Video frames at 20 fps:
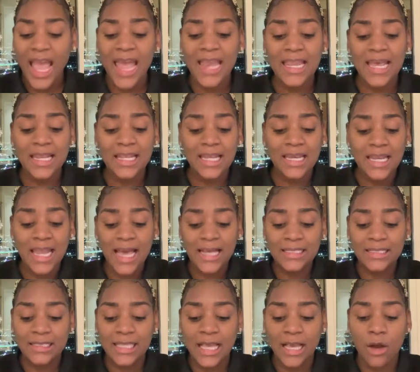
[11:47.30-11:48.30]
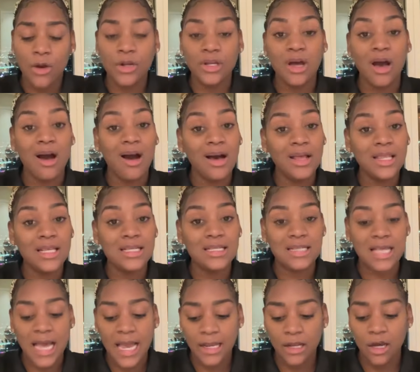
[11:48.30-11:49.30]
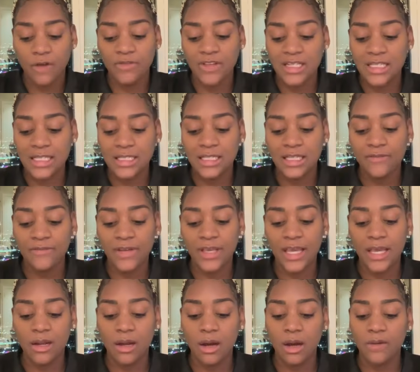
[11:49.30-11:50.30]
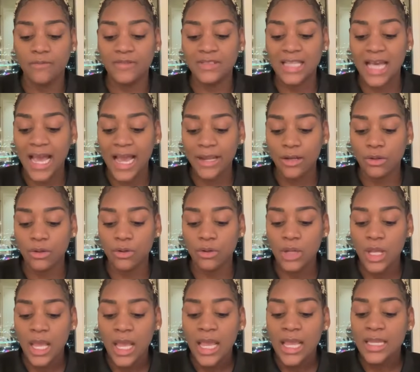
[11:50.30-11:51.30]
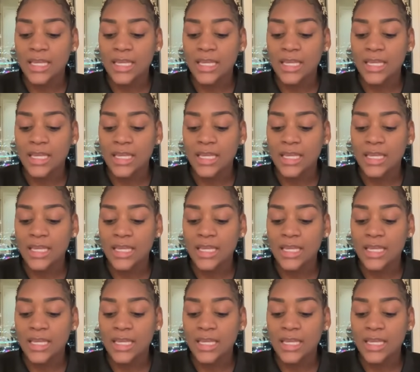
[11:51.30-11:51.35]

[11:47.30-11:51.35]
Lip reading: And then the next thing on the other side of the certificate of title,